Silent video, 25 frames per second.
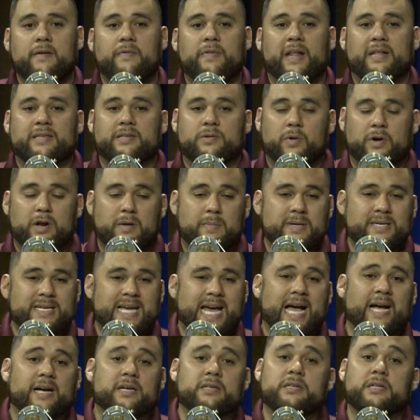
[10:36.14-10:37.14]
that's going to be
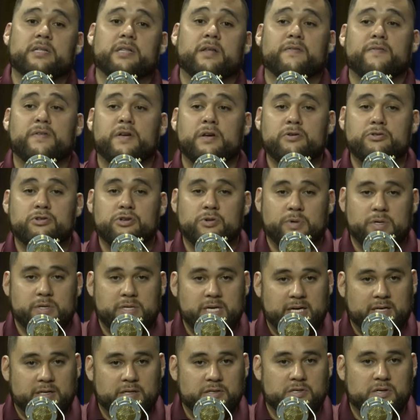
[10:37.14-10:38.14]
taxed in the future when you
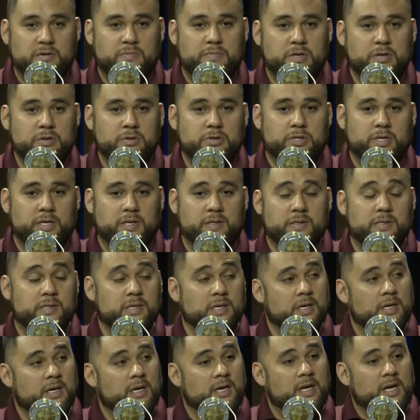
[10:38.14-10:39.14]
take distributions,
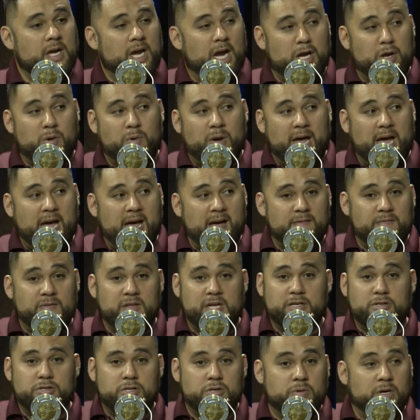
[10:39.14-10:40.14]
and you have
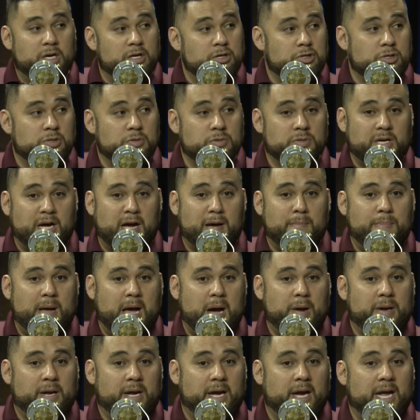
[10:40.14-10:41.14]
these two issues
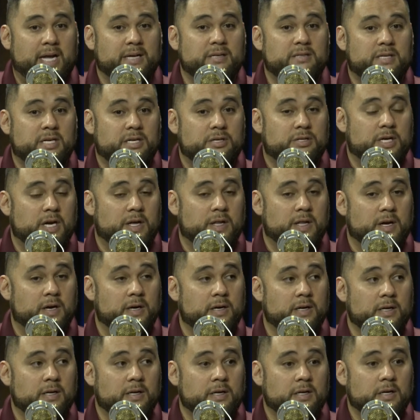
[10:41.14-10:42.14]
compounding against each
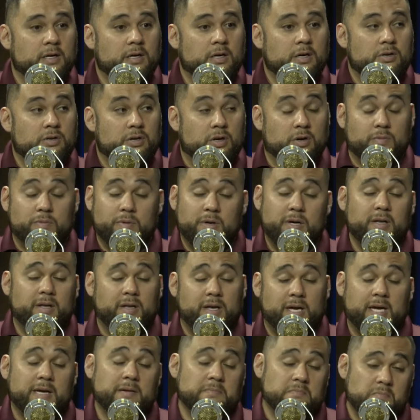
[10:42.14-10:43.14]
other, you're
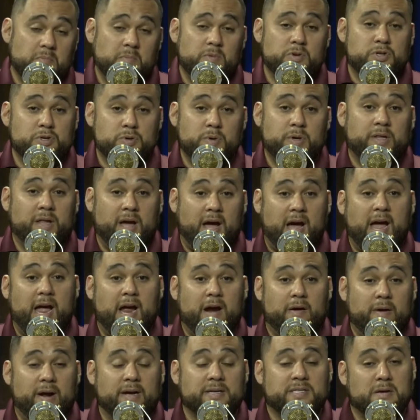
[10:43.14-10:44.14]
really doing the
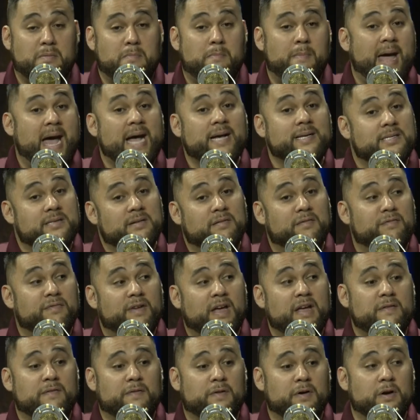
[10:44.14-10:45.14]
IRS a massive
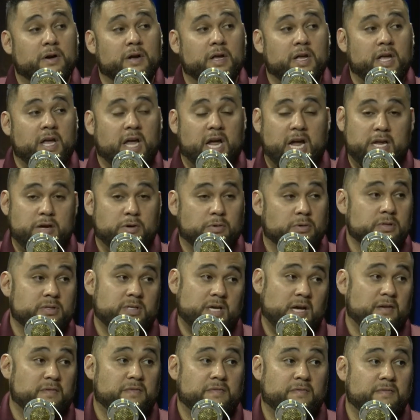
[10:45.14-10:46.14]
favor and
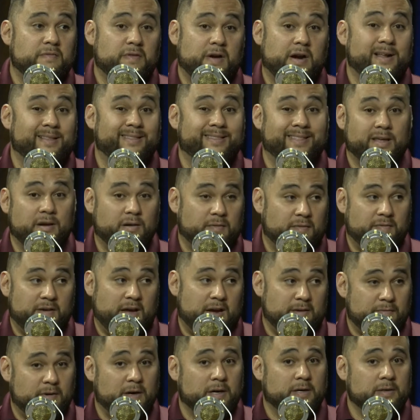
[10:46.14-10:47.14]
yourself a very little
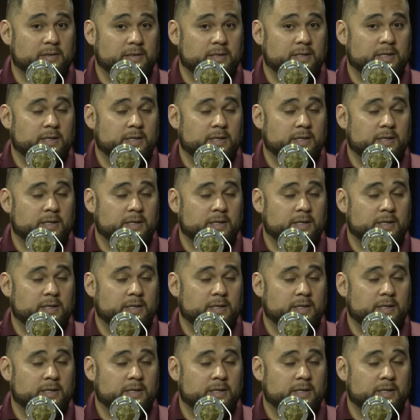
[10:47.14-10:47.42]
favor.